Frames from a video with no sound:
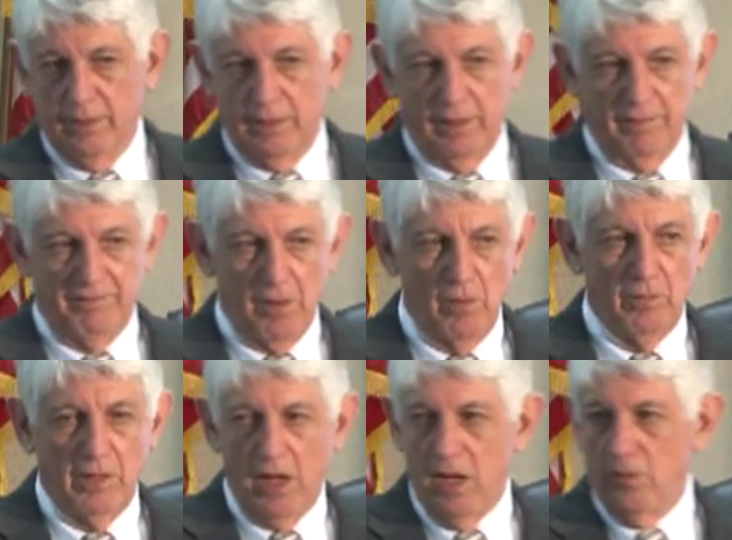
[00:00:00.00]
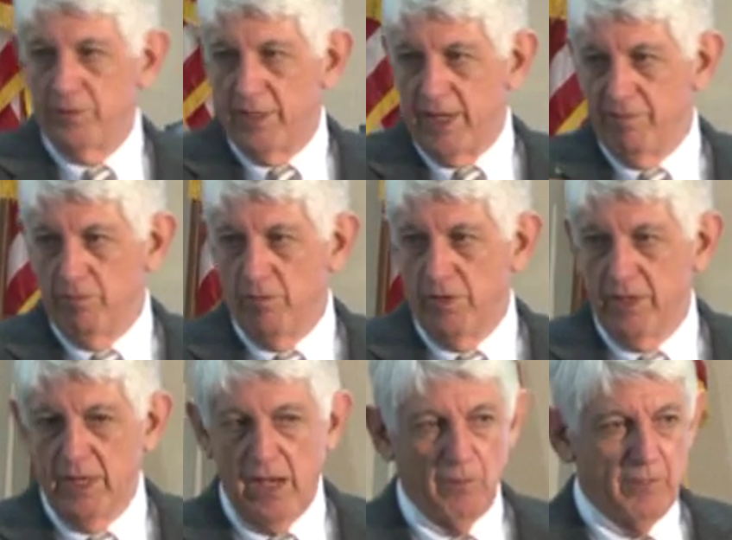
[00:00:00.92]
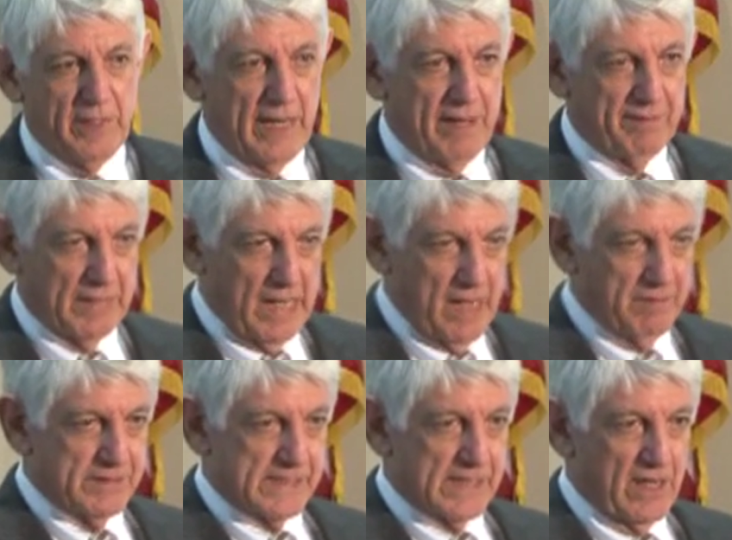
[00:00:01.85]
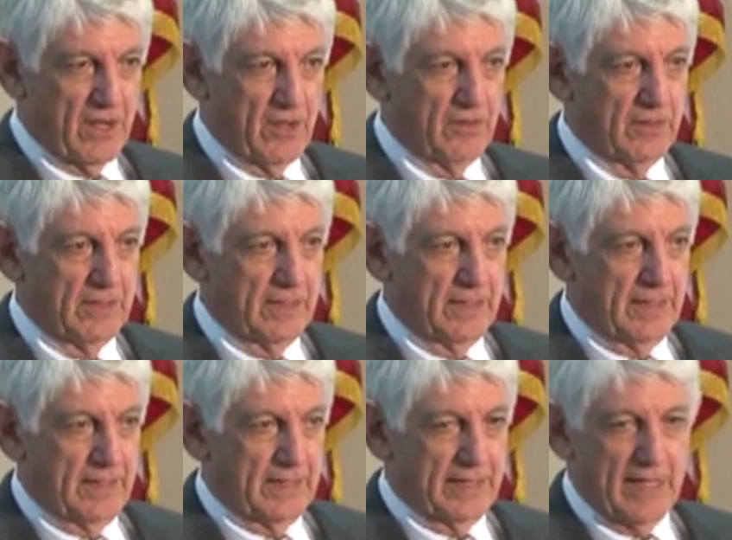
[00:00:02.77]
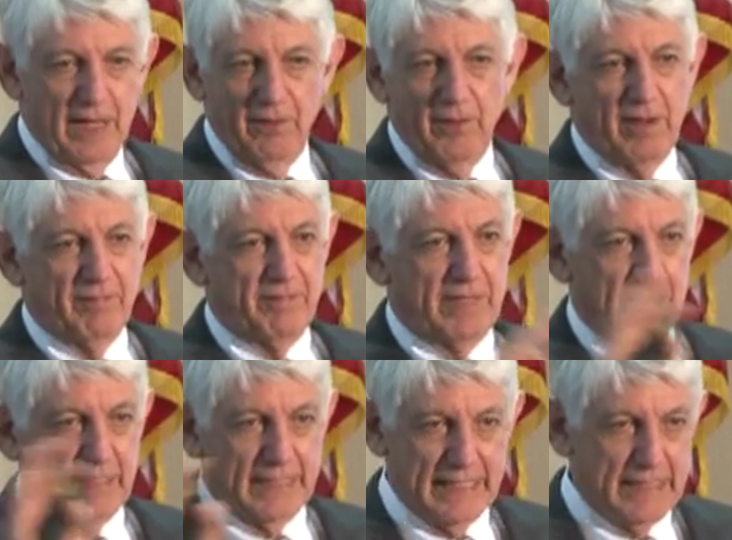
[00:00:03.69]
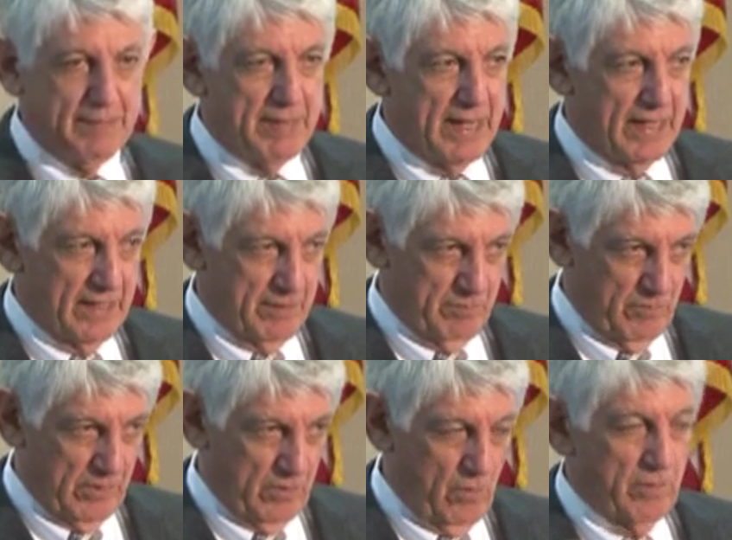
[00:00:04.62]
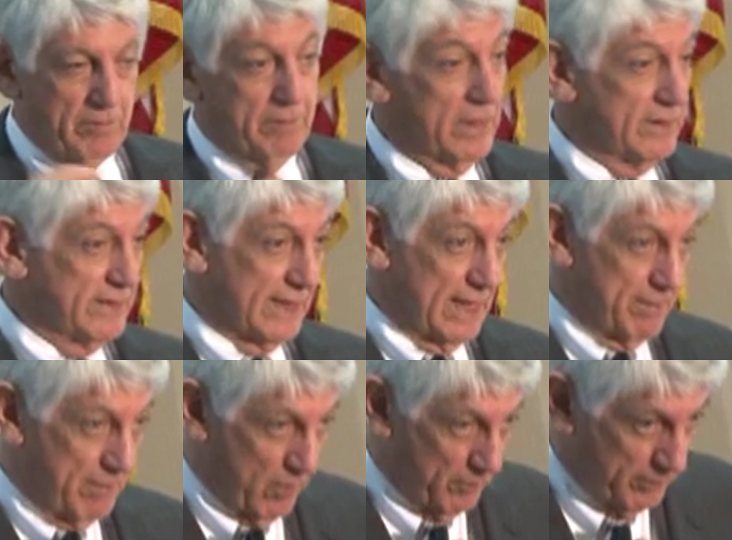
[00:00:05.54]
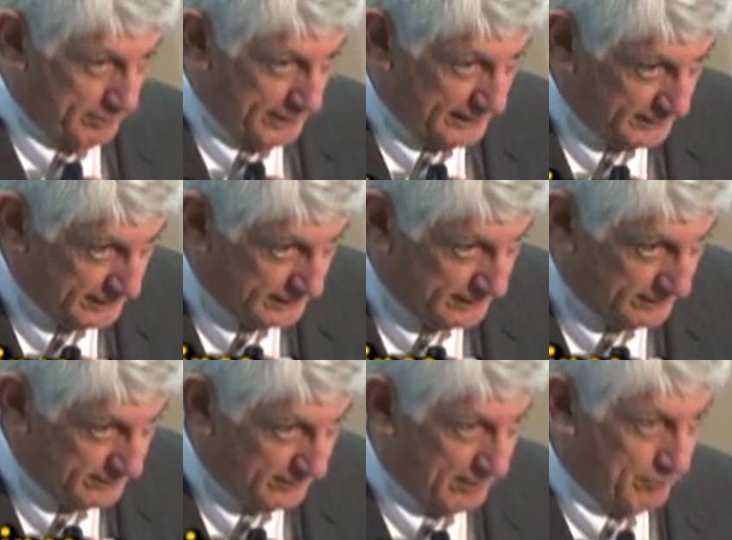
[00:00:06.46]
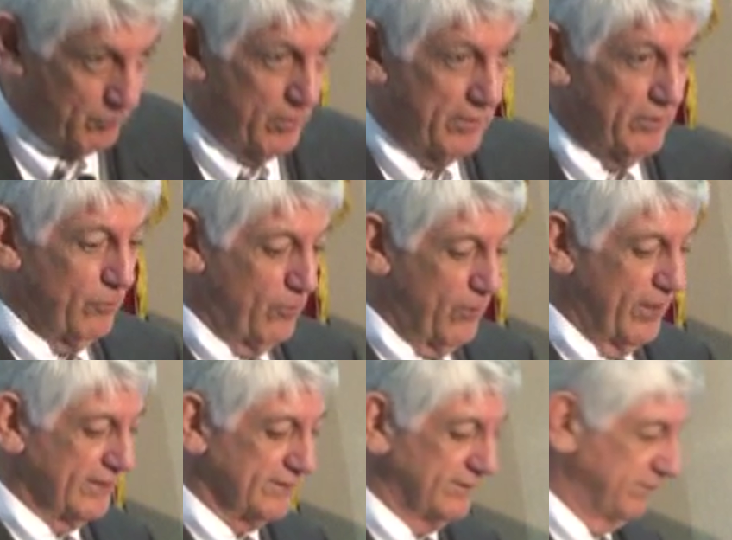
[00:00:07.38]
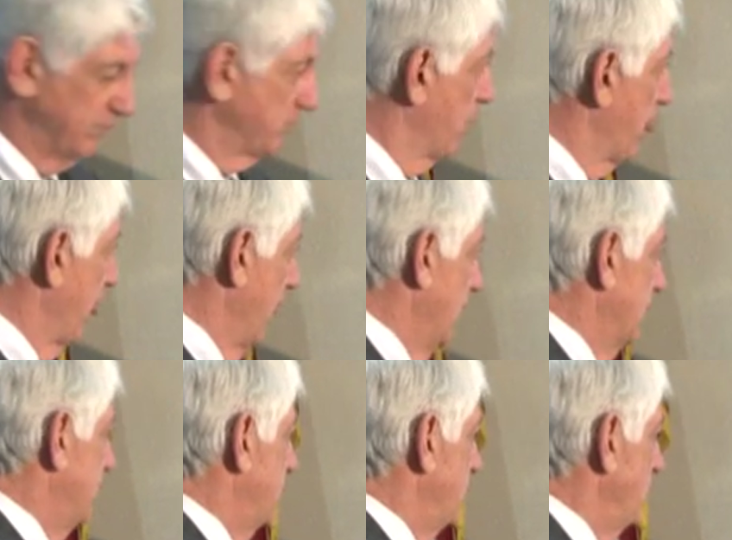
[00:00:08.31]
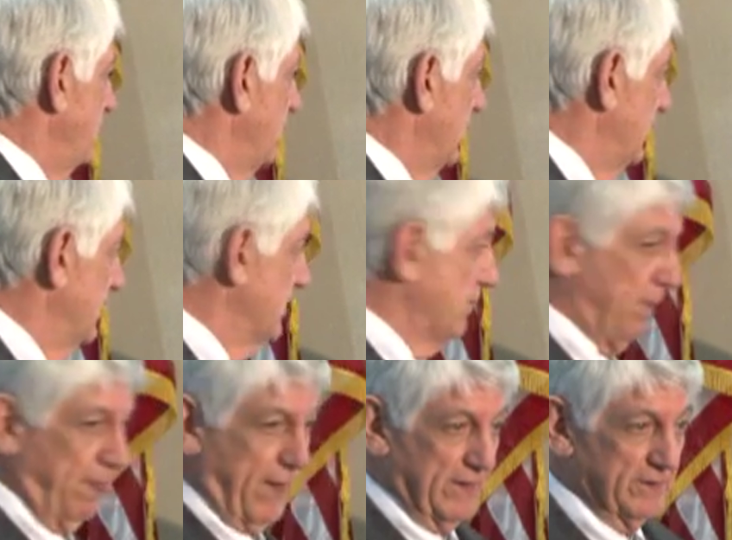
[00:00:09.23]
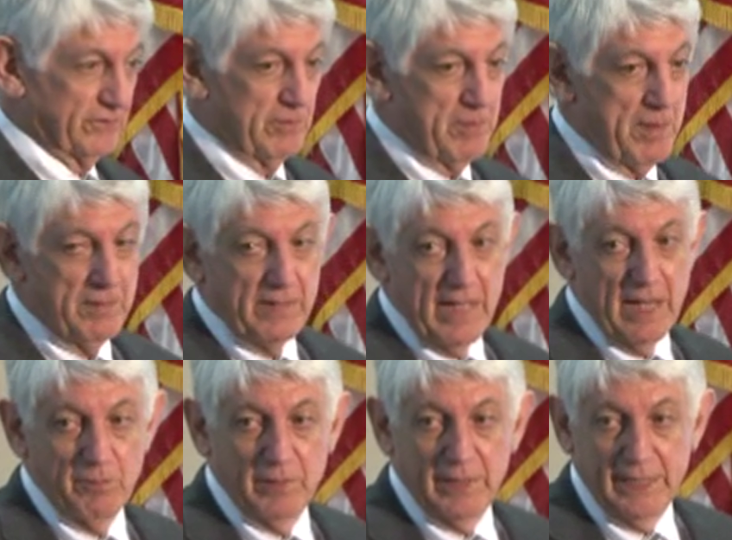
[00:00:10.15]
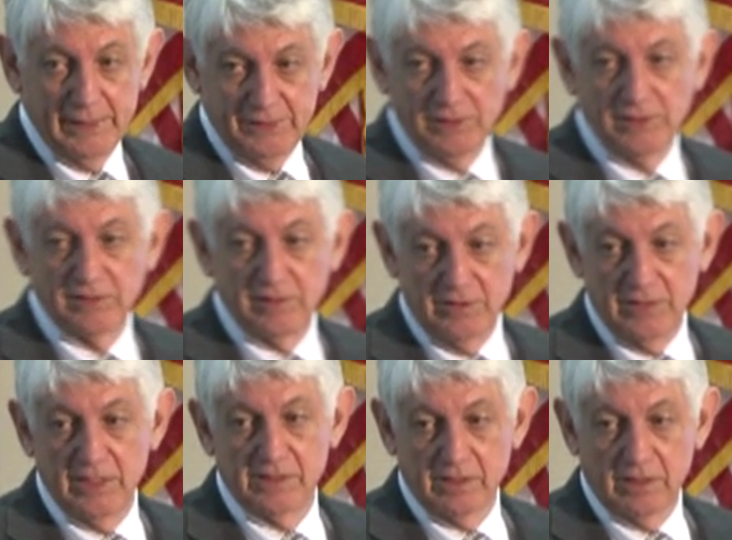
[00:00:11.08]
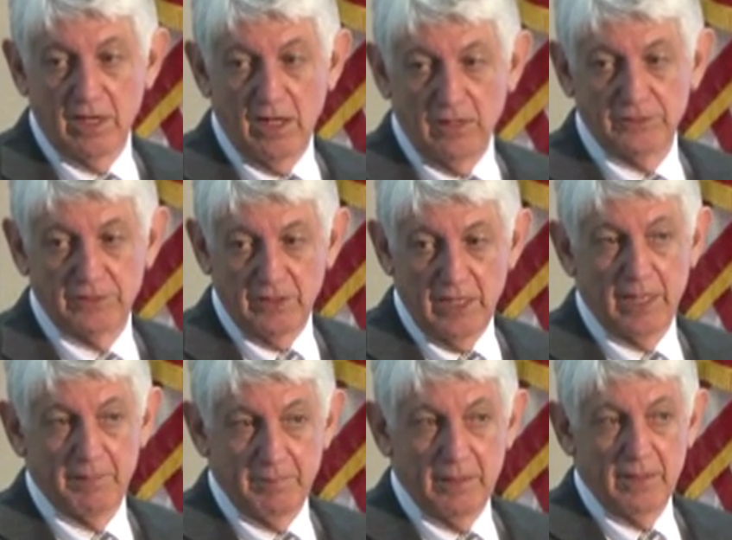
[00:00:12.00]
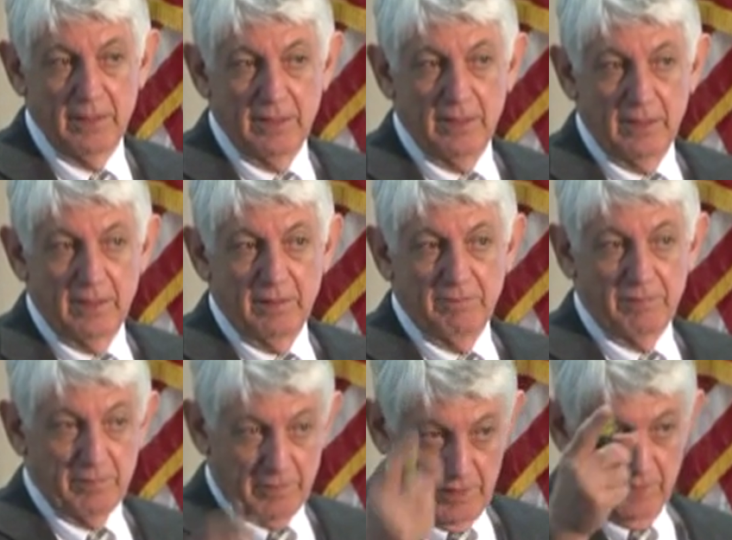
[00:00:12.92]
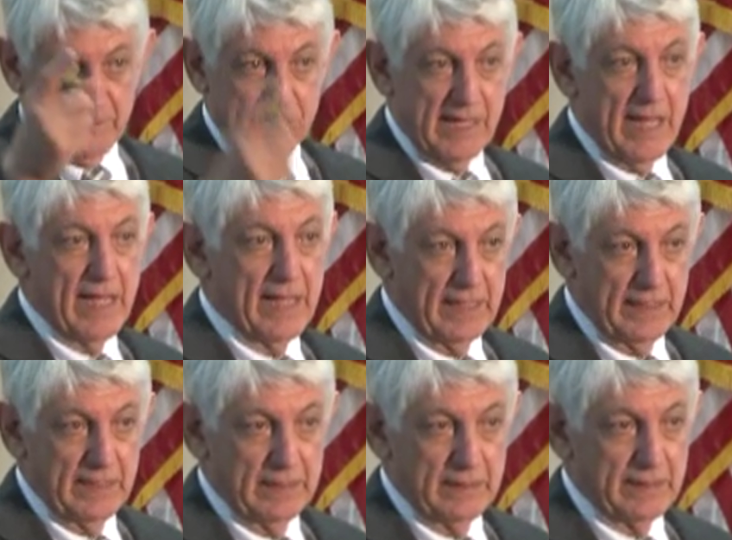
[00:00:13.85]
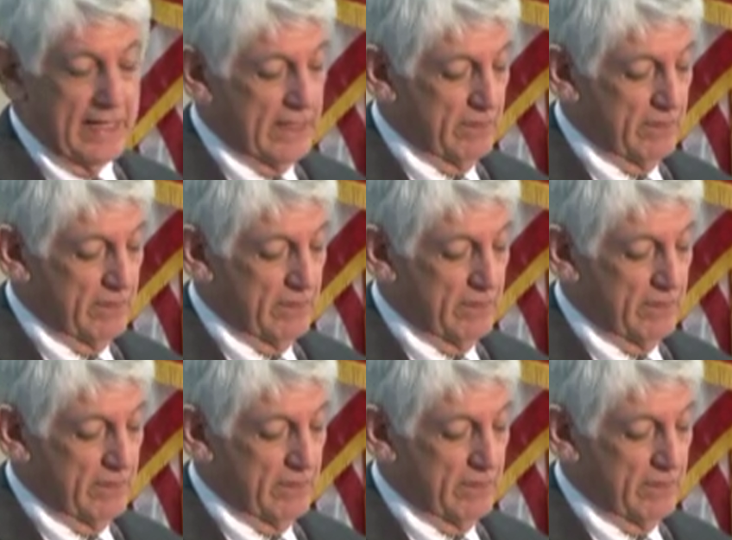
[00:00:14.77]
a phone call with every one of y'all. We could have a conference call, and I don't have to tell anybody I'm recording because I got my own permission. So I'm one of the ones. Just remember that when the insurance adjuster calls you up from the other side, they can